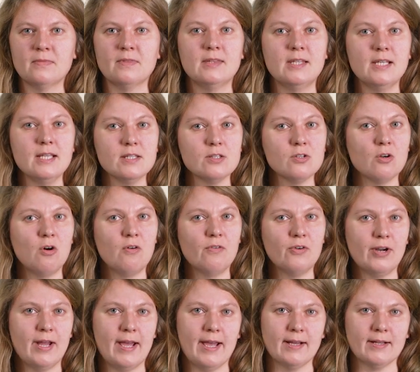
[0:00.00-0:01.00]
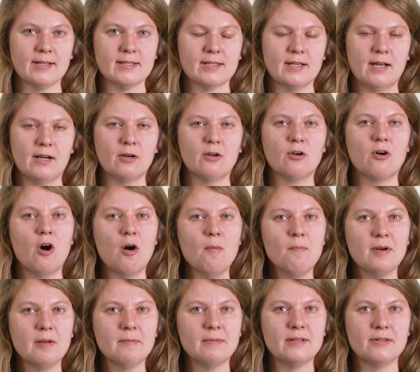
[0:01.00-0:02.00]
These overhangs are
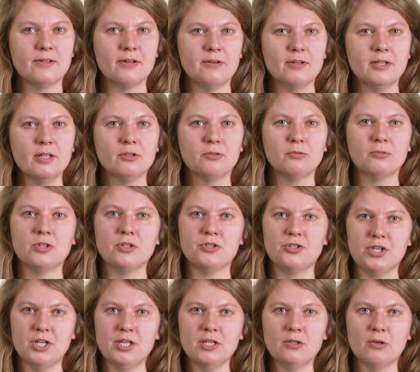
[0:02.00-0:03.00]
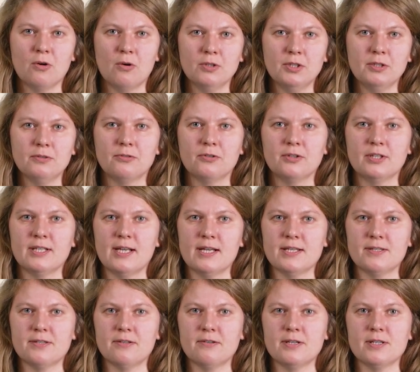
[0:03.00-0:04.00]
complementary to the gene coding for the
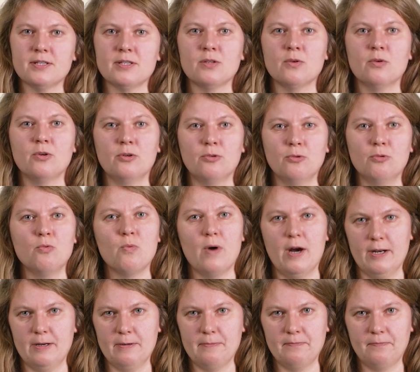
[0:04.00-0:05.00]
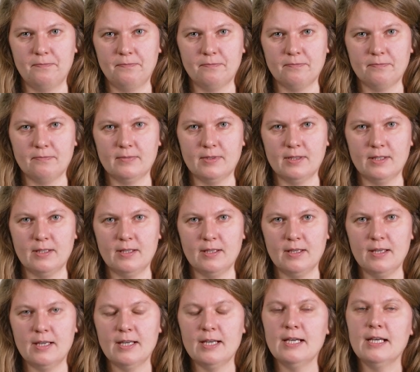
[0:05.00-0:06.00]
esterase RU1.
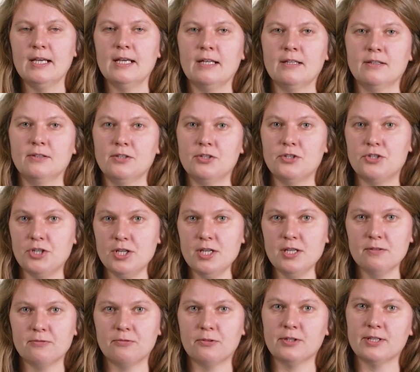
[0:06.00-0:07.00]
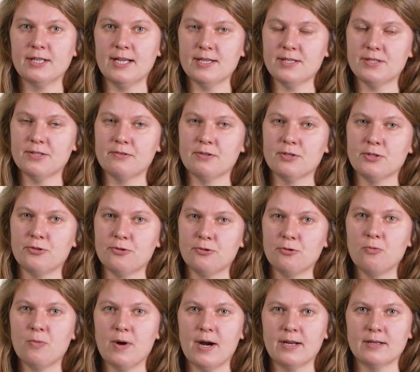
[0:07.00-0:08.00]
The gene for the esterase
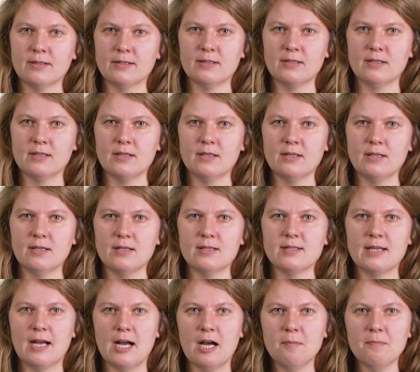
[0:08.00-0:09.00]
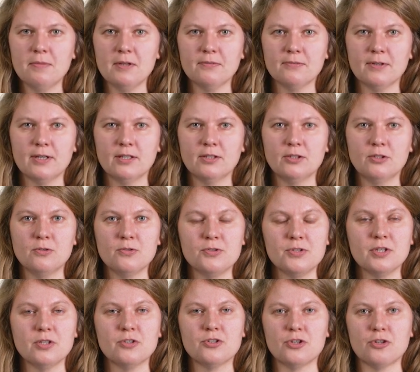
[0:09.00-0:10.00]
RU1 is amplified
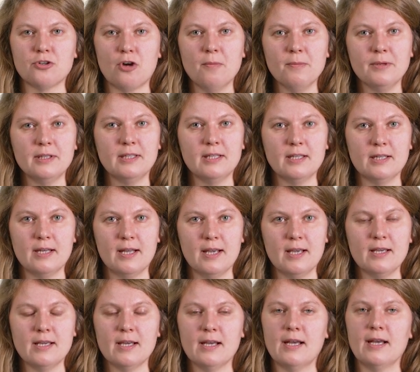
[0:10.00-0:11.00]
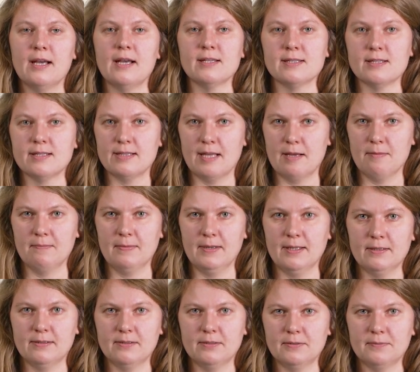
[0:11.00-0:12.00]
using genomic DNA as a
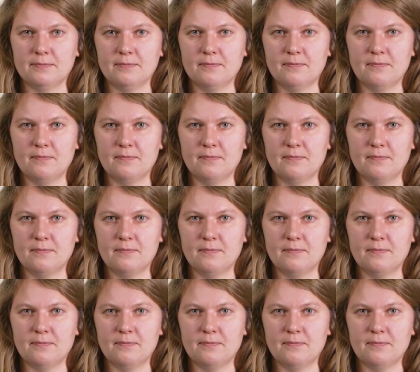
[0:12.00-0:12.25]
template.